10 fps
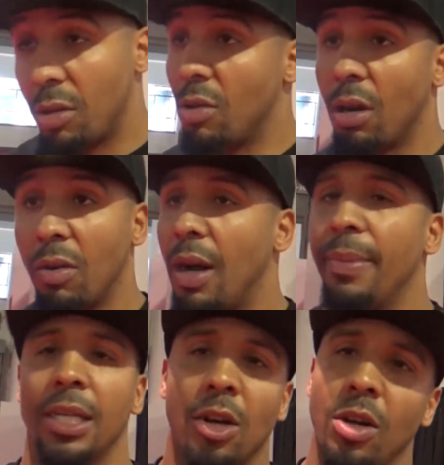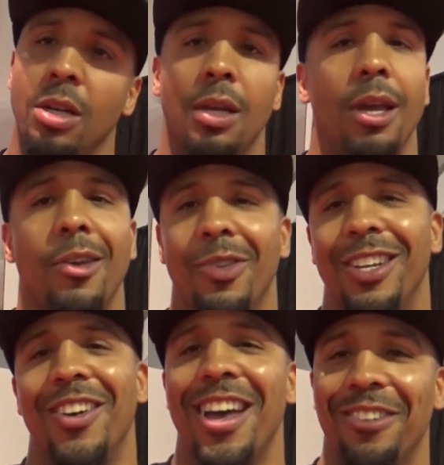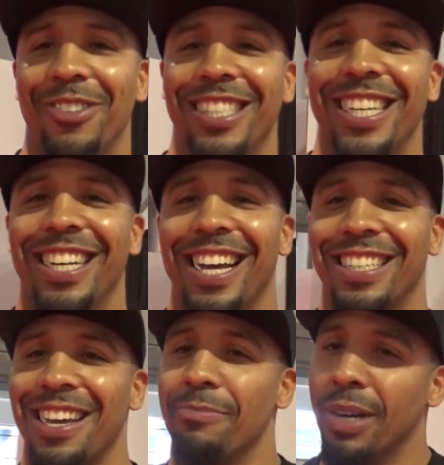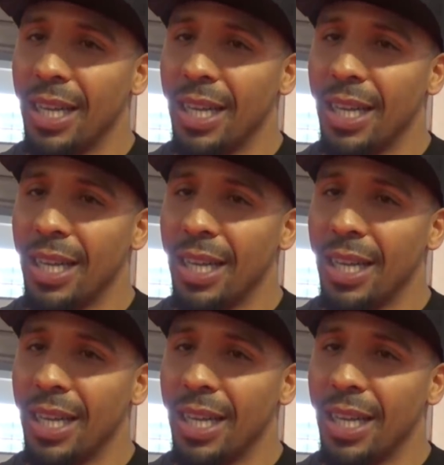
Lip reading: You know, I mean, Tony really don't have a physique like that,